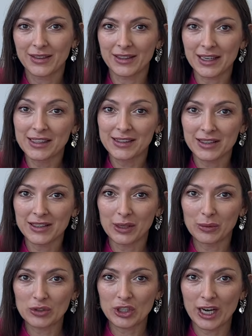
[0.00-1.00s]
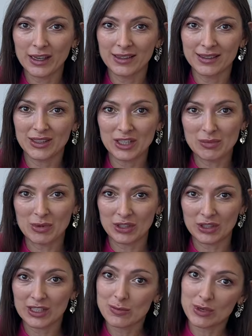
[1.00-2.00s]
The next thing I would check is the
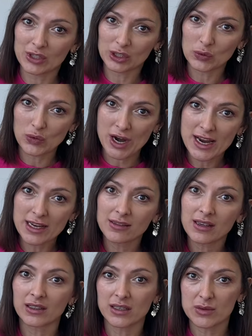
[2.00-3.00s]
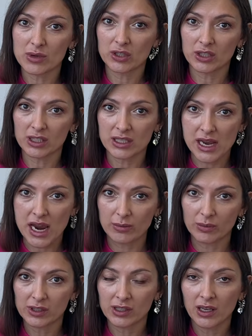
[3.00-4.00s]
images weight and images names.